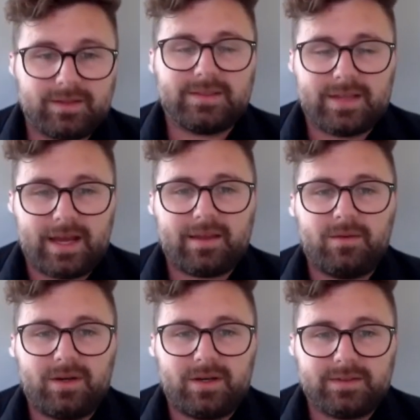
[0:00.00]
That's exactly
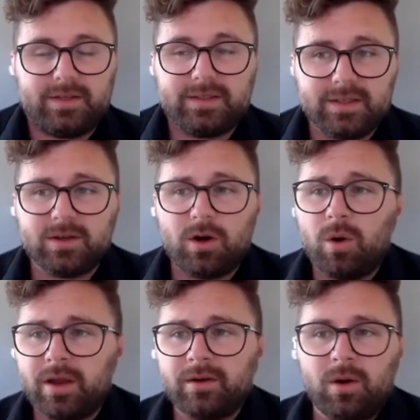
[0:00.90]
what it is. It's all,
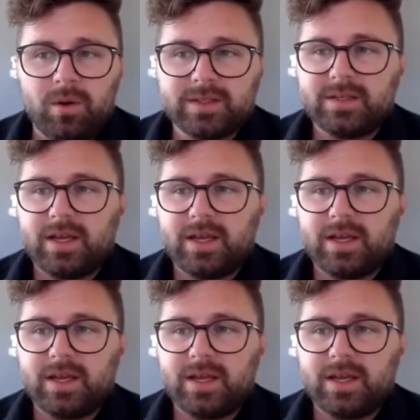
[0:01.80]
and it all works